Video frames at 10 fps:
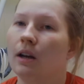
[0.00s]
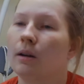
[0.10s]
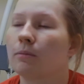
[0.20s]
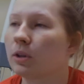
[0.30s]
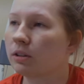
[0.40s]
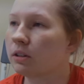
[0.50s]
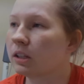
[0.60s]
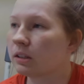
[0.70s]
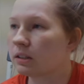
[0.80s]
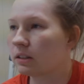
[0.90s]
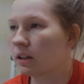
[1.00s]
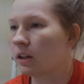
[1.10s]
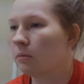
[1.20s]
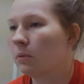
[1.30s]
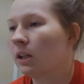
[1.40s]
whether it is
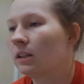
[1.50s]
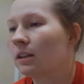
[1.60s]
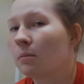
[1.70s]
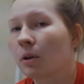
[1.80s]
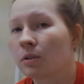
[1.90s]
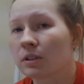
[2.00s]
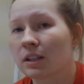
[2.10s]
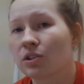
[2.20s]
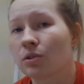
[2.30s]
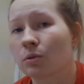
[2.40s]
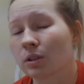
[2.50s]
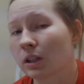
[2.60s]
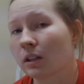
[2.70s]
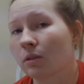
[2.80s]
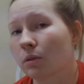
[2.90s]
in depolarization or
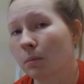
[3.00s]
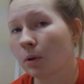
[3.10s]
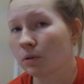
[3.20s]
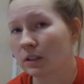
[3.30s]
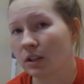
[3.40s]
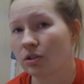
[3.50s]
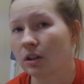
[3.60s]
in the repolarization